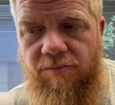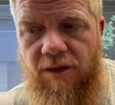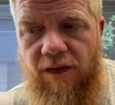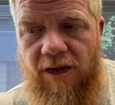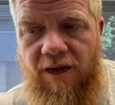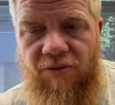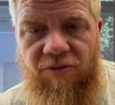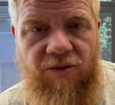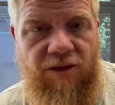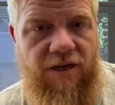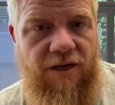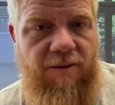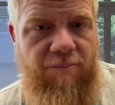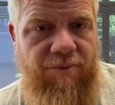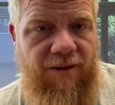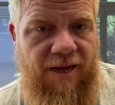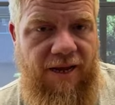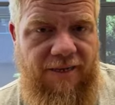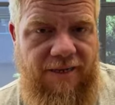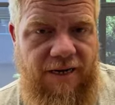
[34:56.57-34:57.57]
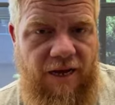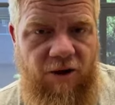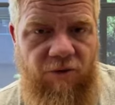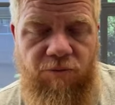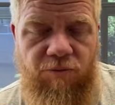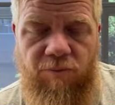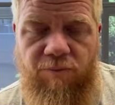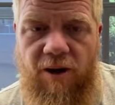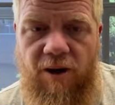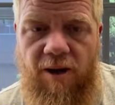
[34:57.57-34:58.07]
I think I blacked out
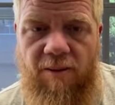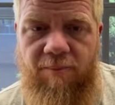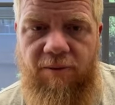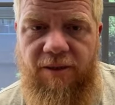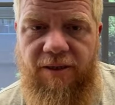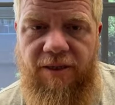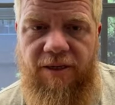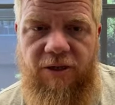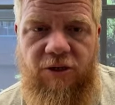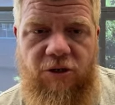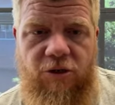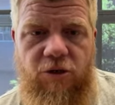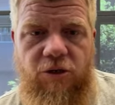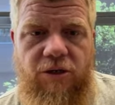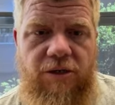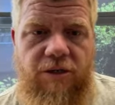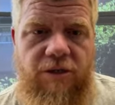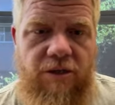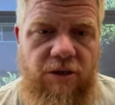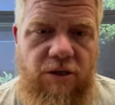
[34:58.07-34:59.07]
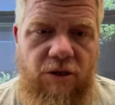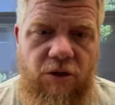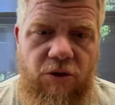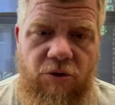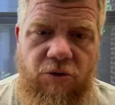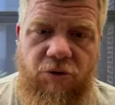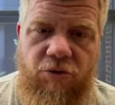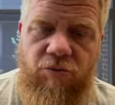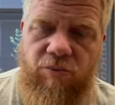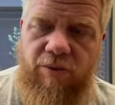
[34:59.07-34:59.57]
for probably a good
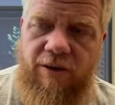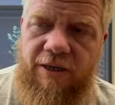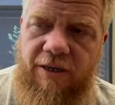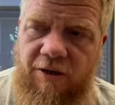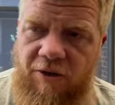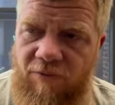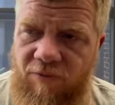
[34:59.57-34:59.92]
three or